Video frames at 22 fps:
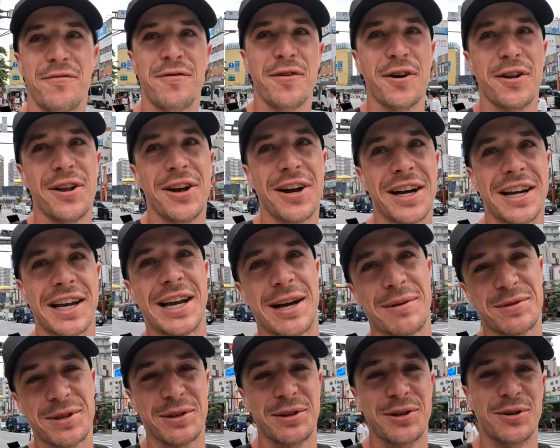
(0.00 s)
I felt like an
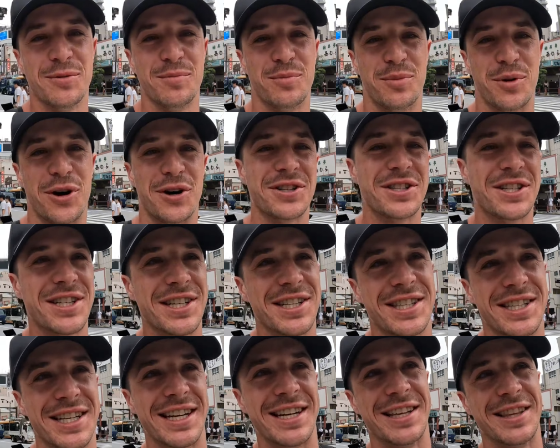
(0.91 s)
absolute boss
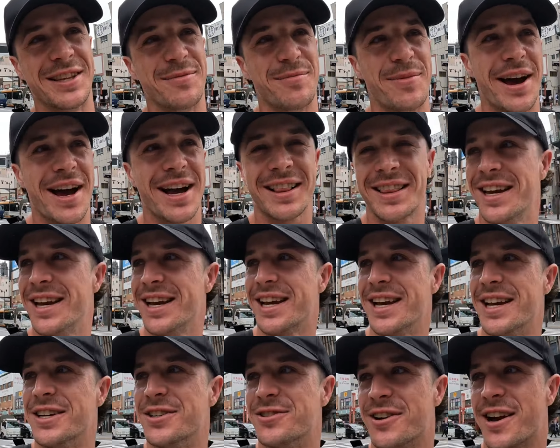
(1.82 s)
just sitting in the back there
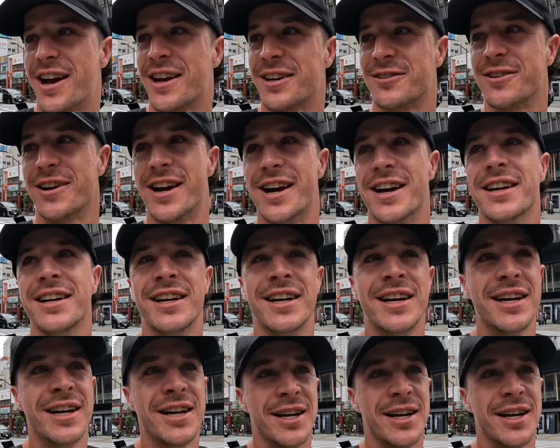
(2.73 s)
getting dragged around.